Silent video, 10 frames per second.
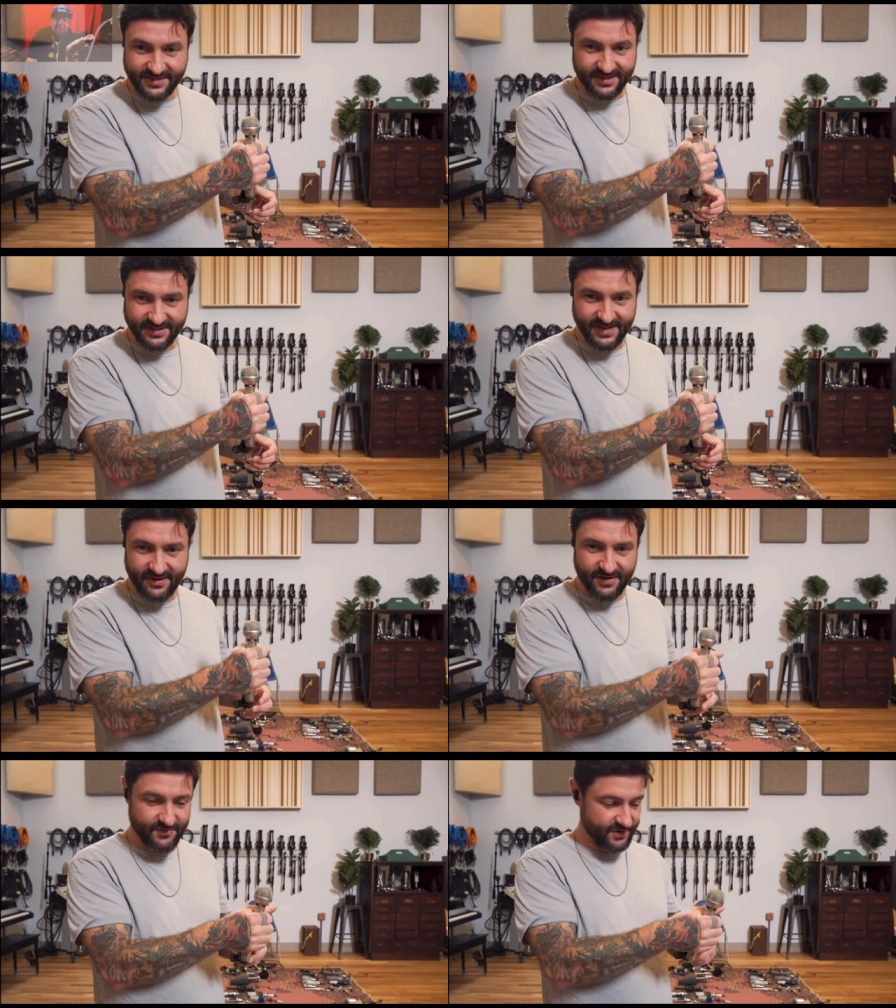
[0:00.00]
it's going to
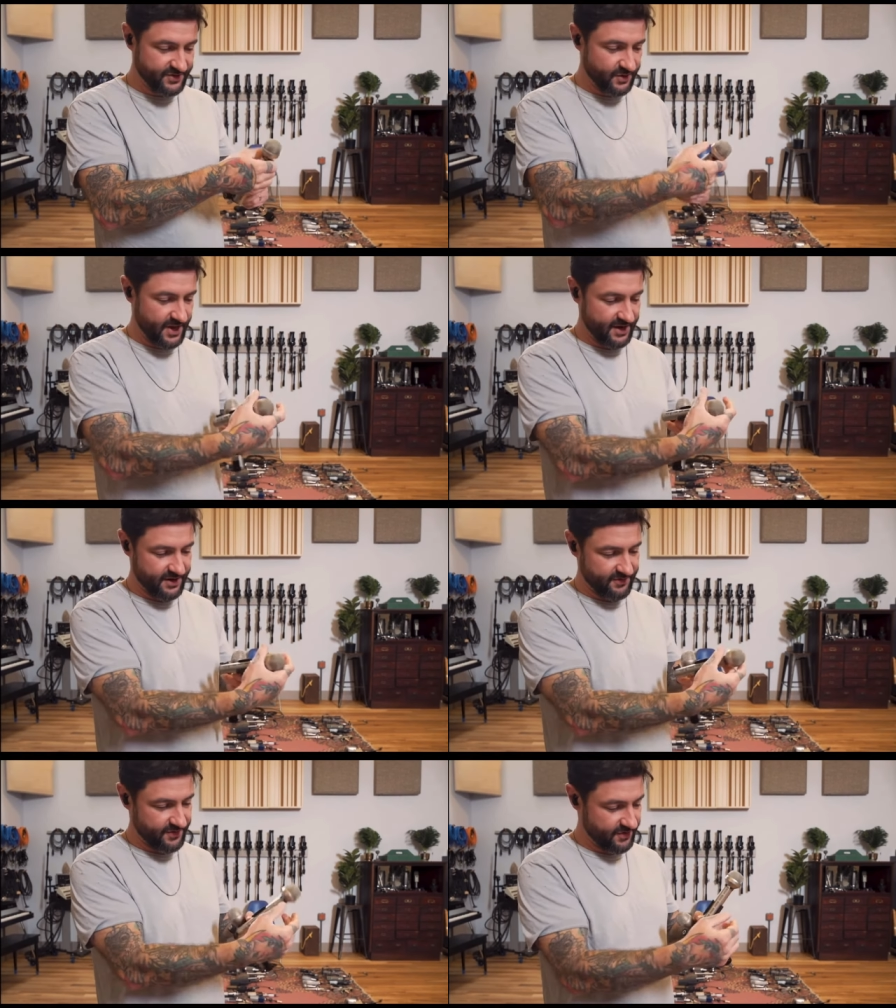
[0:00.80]
sound different. So like
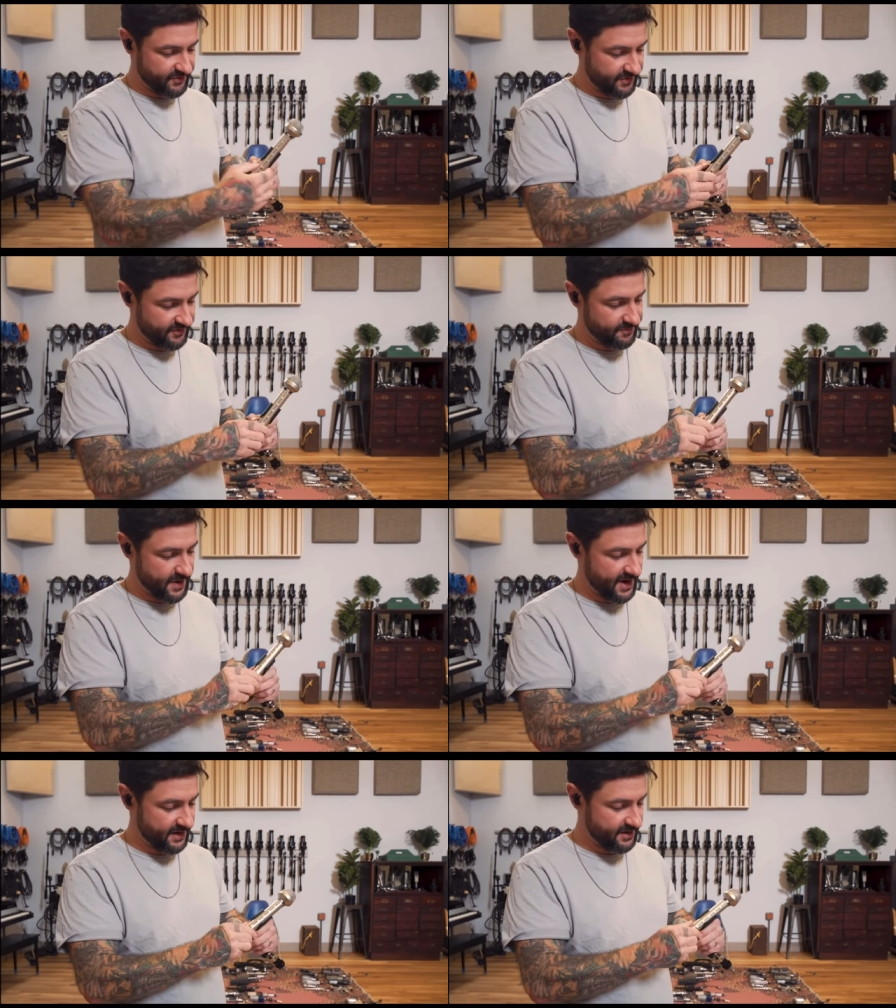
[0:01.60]
if you're using this
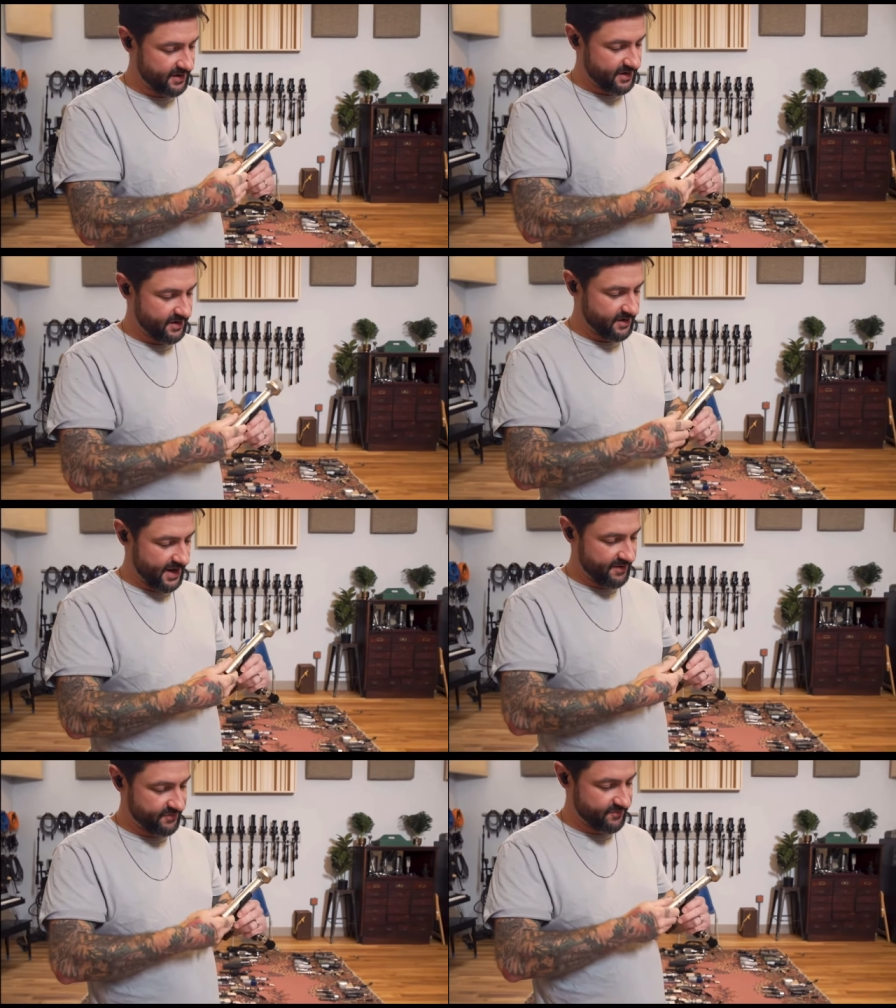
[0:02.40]
mic,
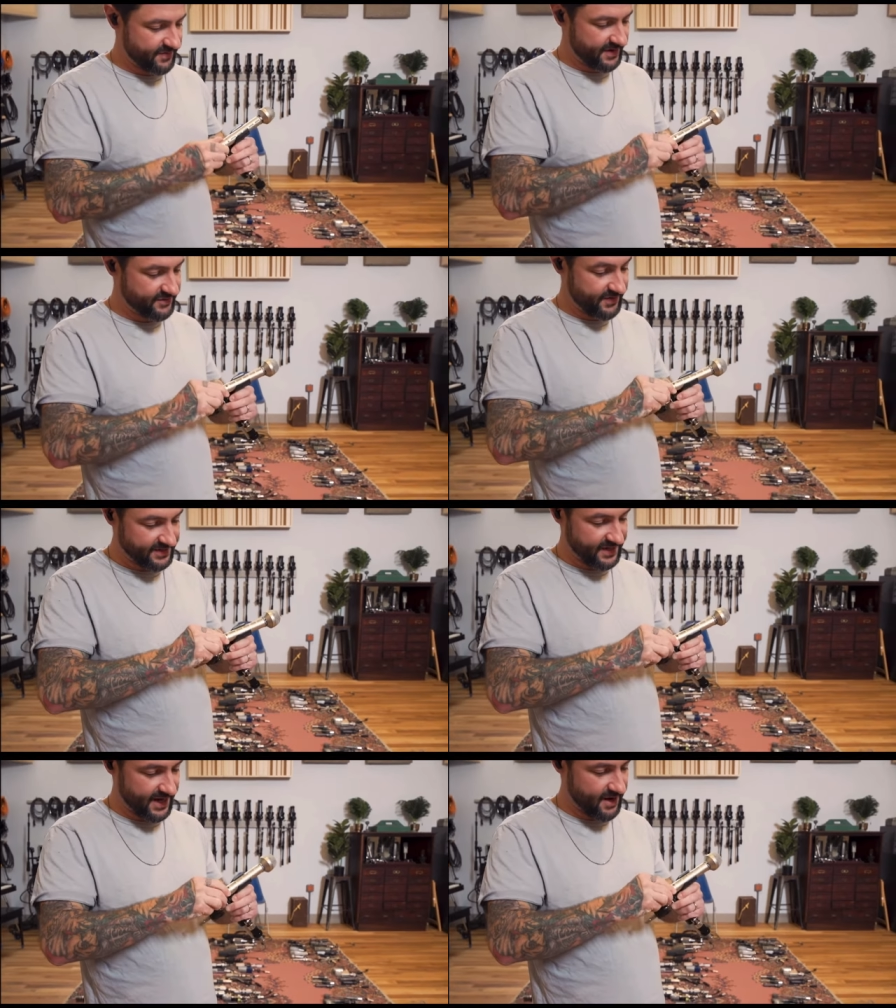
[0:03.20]
have the vents
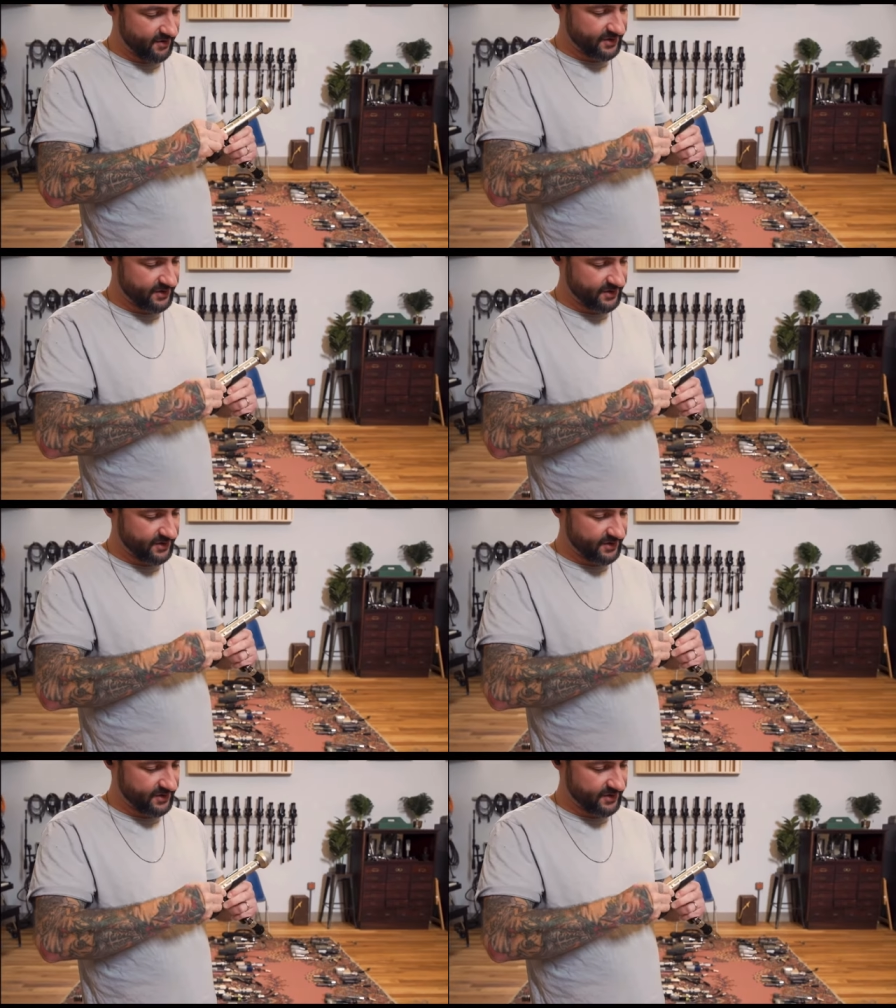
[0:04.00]
facing out